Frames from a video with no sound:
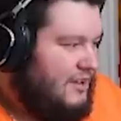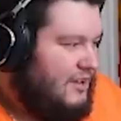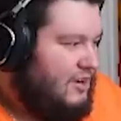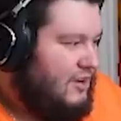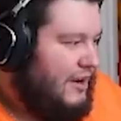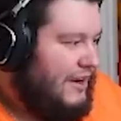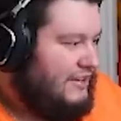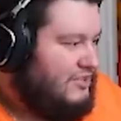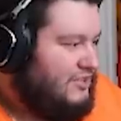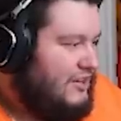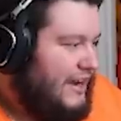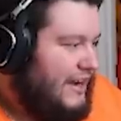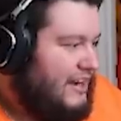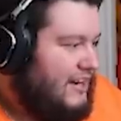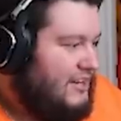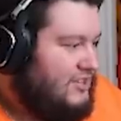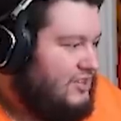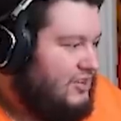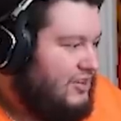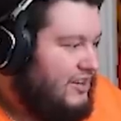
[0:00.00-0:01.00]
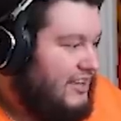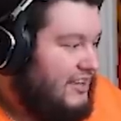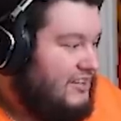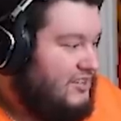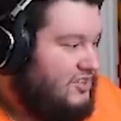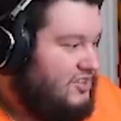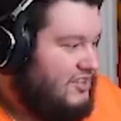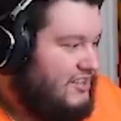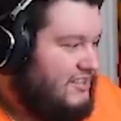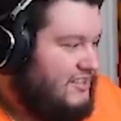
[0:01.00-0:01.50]
know, actually, I got a turkey and
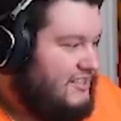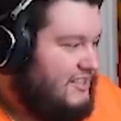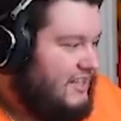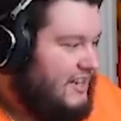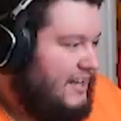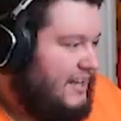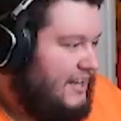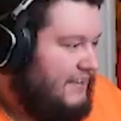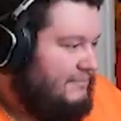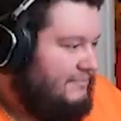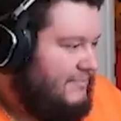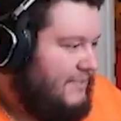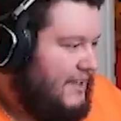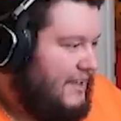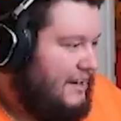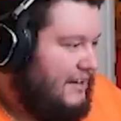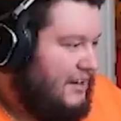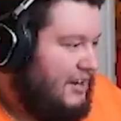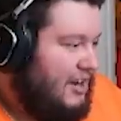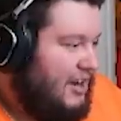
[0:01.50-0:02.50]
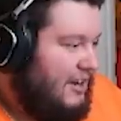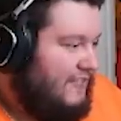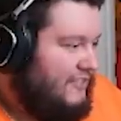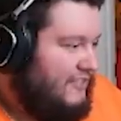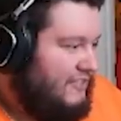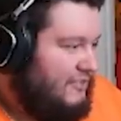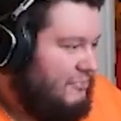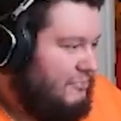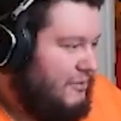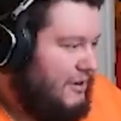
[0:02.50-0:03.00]
cheese today and a coffee
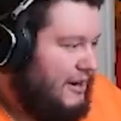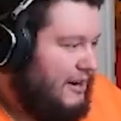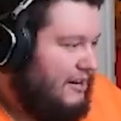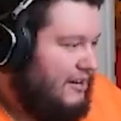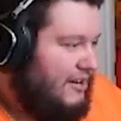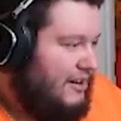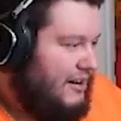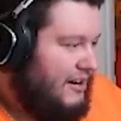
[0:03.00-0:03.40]
from Panera,